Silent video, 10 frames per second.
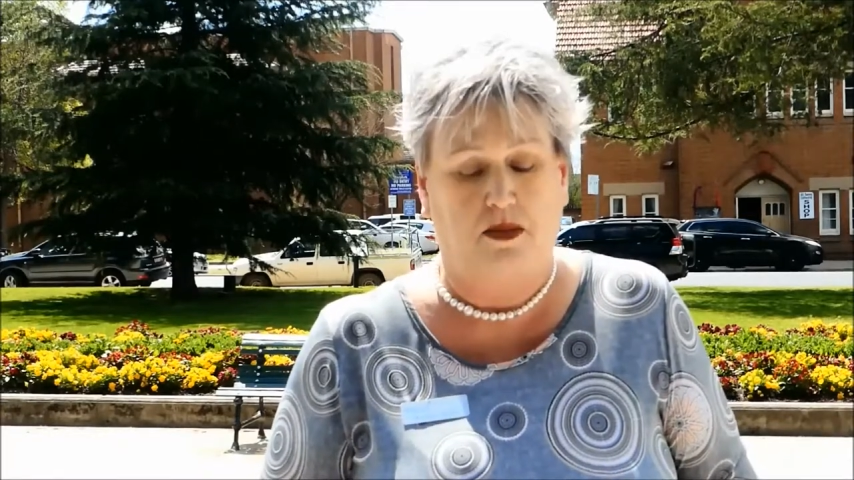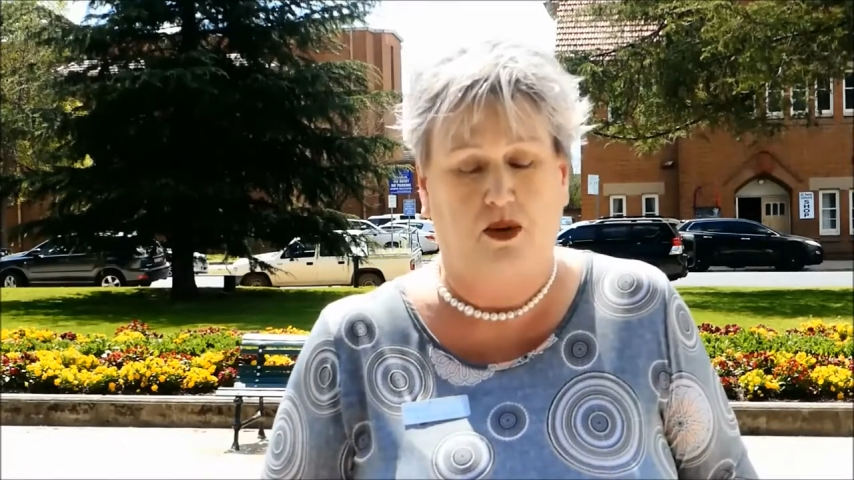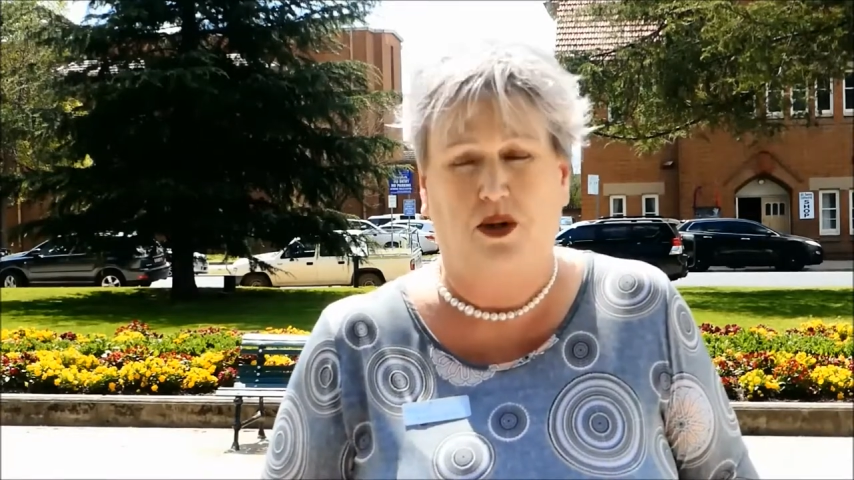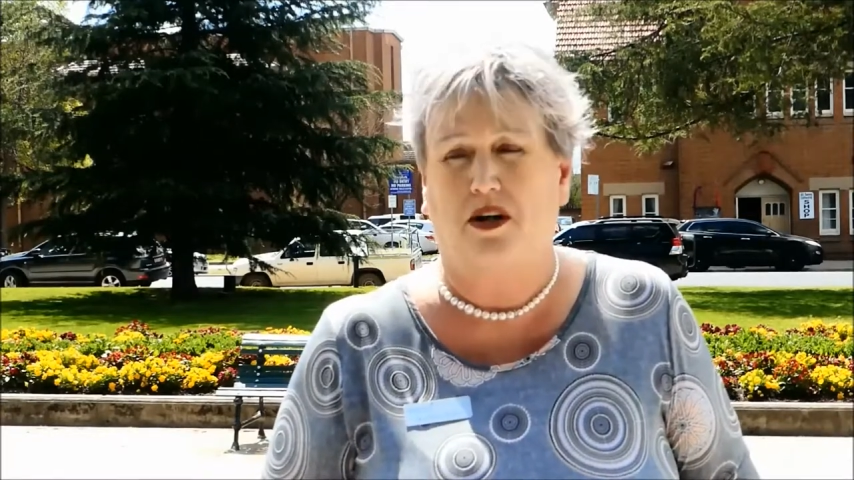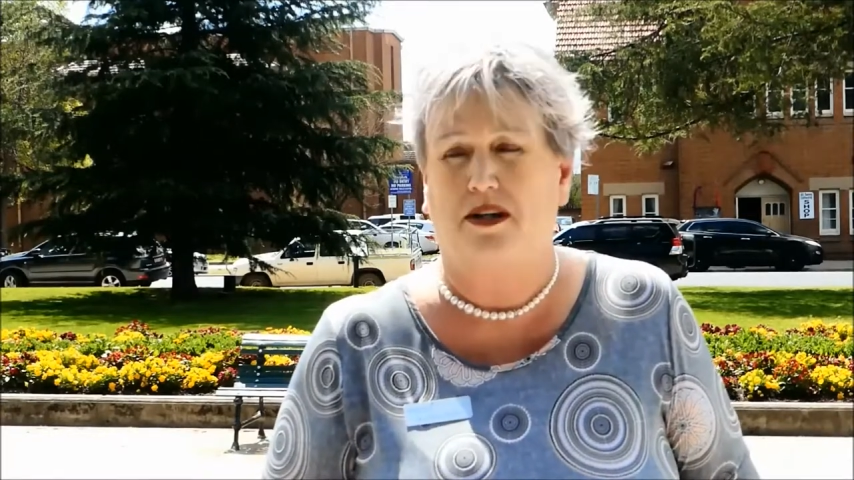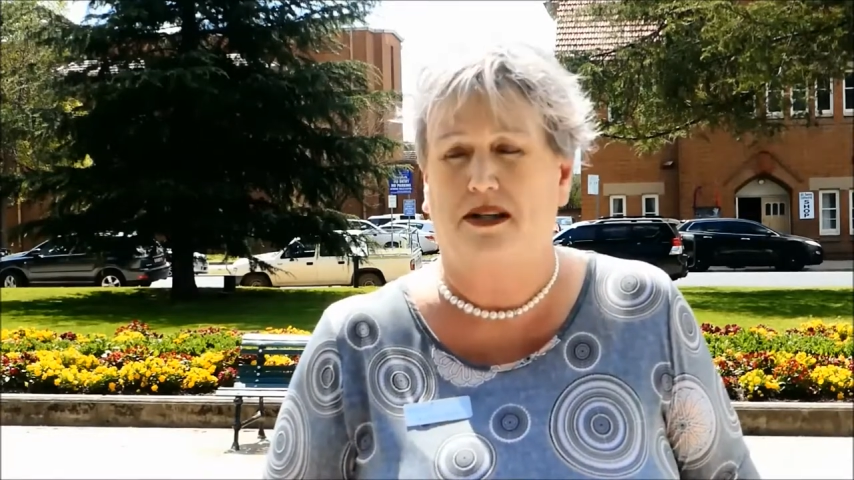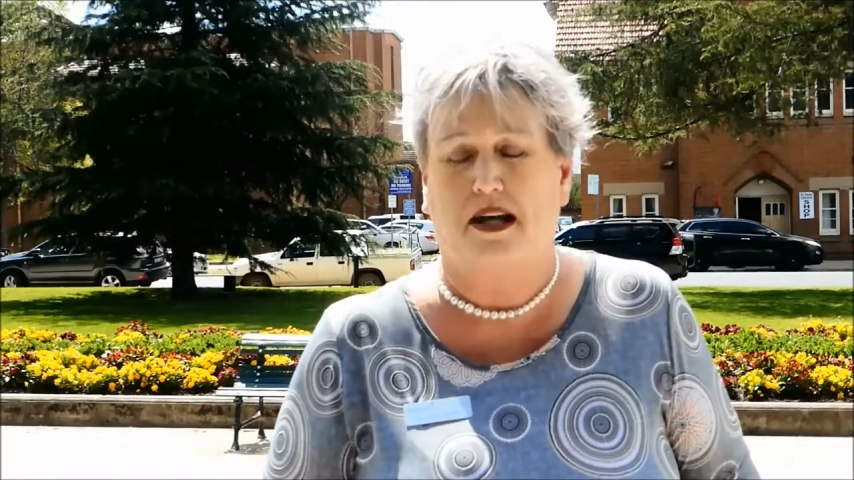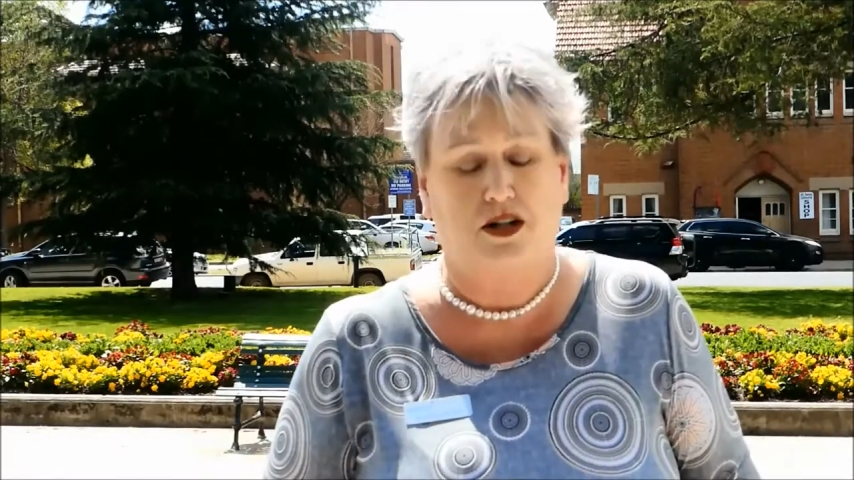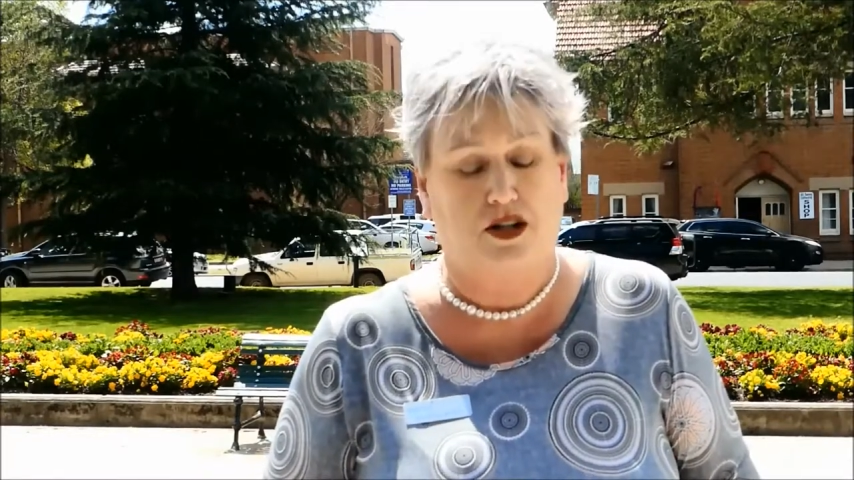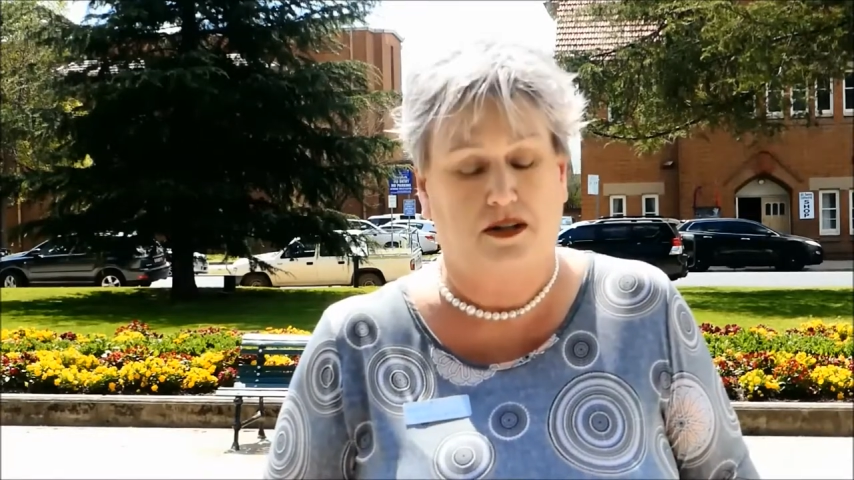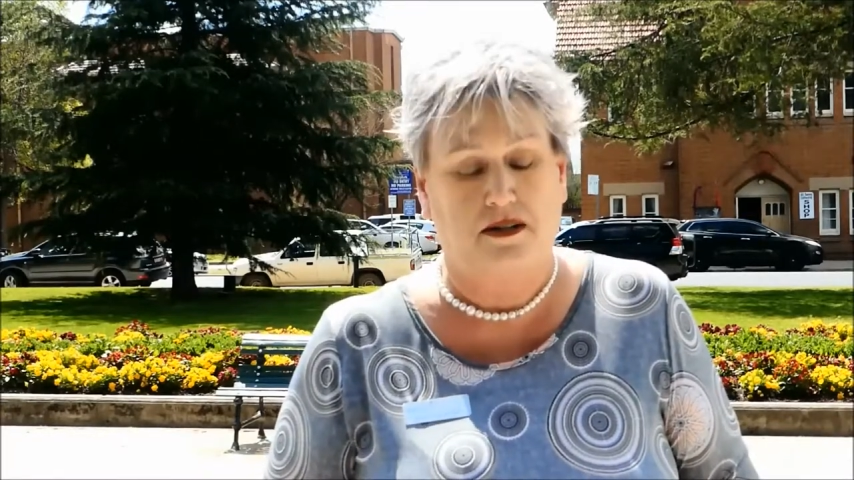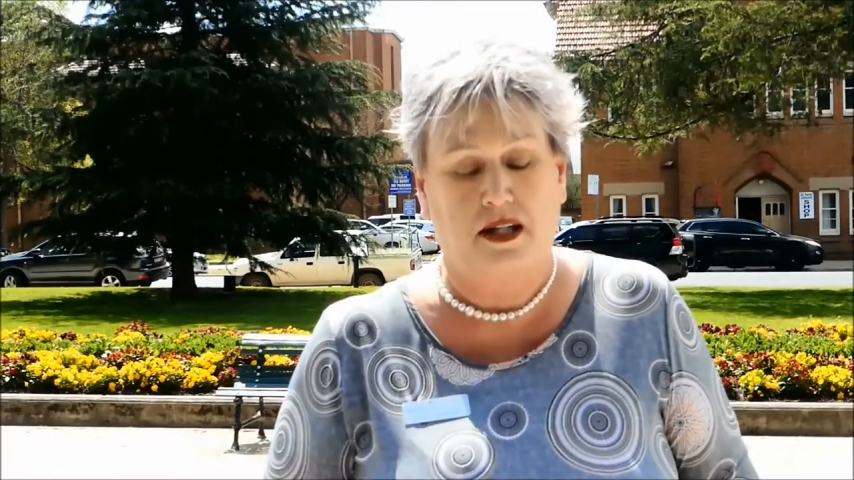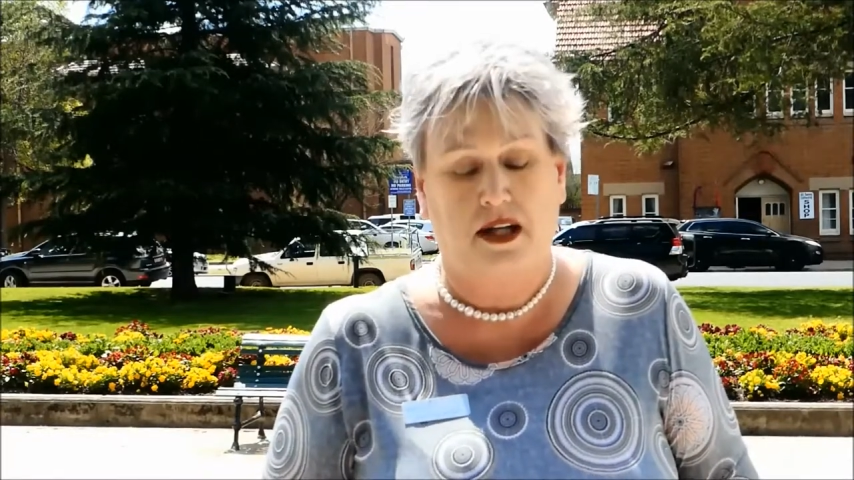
organisation,